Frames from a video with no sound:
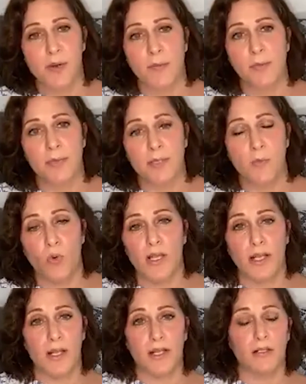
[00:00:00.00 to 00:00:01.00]
it was probably
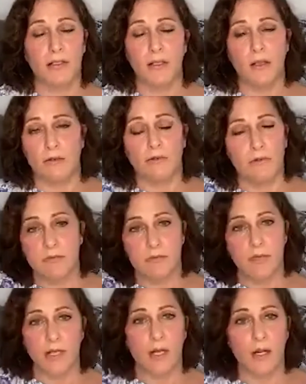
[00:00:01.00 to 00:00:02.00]
more like
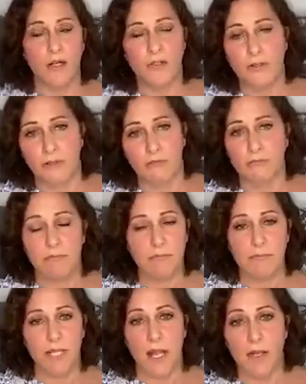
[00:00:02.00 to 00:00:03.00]
like
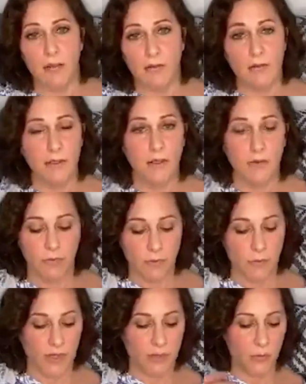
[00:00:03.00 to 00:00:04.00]
110,
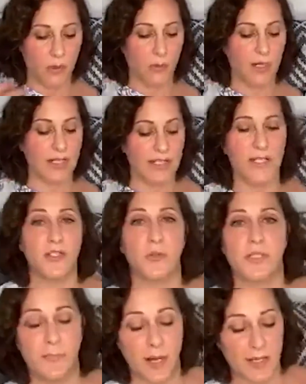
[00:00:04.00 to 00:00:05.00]
with what it
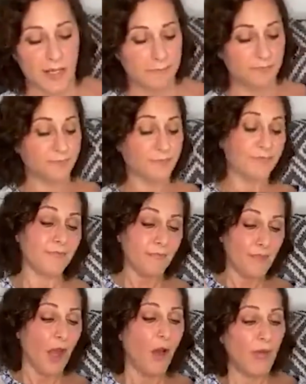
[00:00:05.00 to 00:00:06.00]
did to his body.
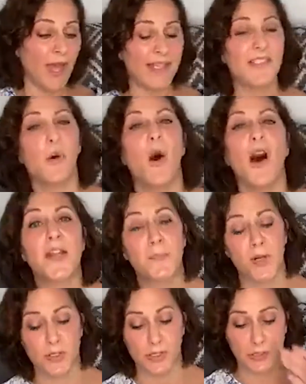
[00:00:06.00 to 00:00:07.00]
Okay, so
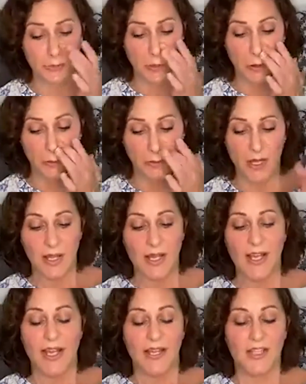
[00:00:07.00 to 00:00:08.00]
on a personal note,
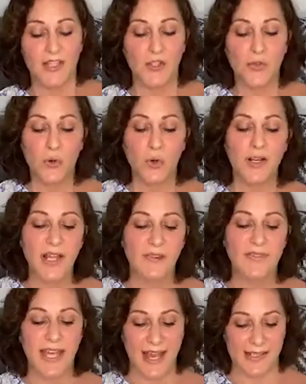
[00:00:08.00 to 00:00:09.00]
the
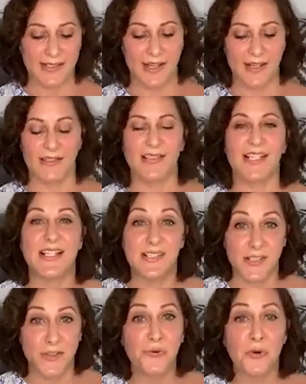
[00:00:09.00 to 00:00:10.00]
story of the exiles
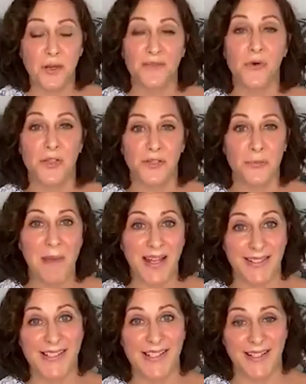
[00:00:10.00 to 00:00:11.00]
is the story of all
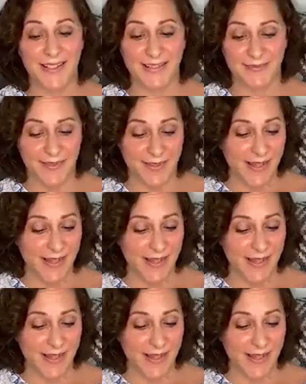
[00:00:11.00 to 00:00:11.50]
humanity.